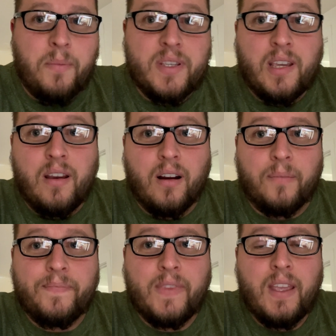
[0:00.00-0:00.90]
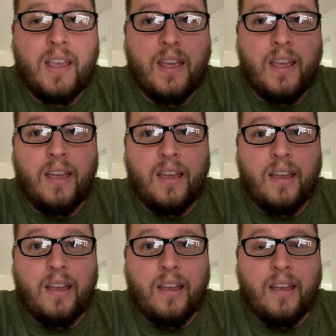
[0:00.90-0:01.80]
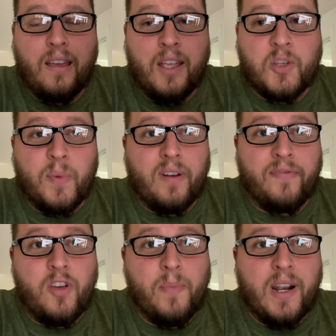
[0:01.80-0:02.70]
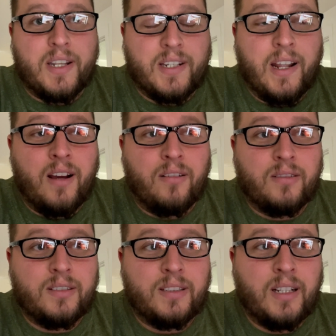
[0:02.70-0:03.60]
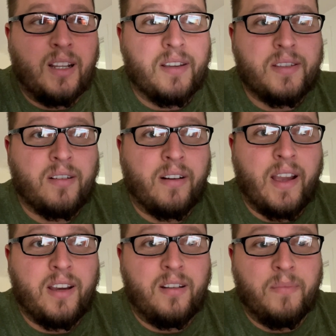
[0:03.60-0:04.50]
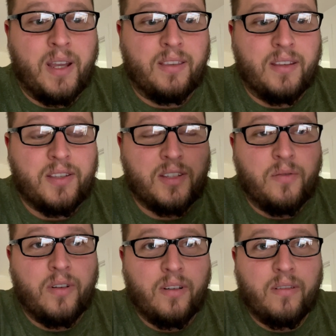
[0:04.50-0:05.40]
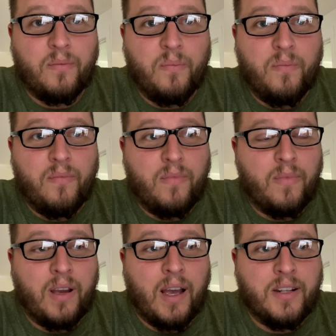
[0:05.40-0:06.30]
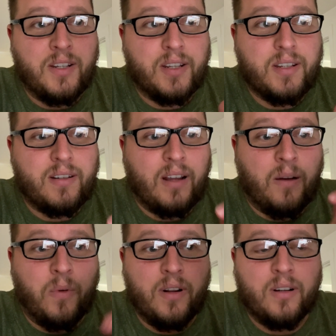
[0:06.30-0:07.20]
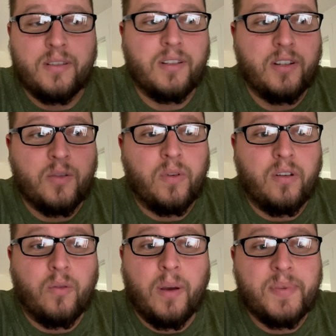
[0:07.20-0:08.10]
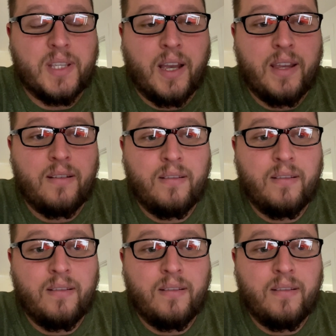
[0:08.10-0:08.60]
is here. It's been a few minutes now. Sorry I couldn't make this sooner. I went on to the Toyota website.